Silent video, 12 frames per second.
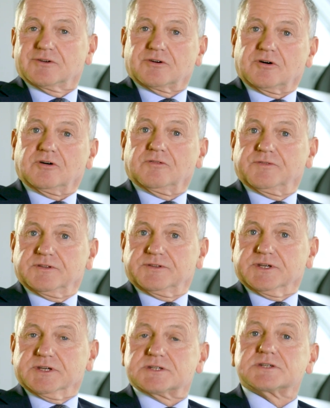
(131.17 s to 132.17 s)
of
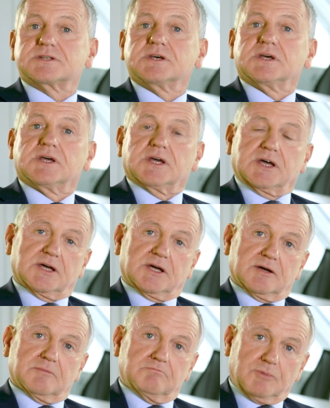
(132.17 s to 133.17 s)
this
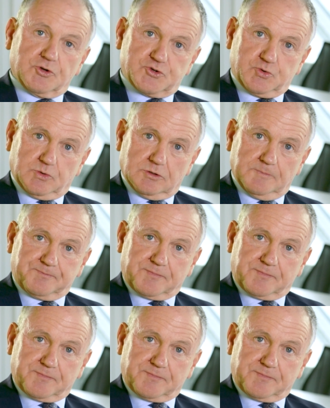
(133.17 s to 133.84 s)
module.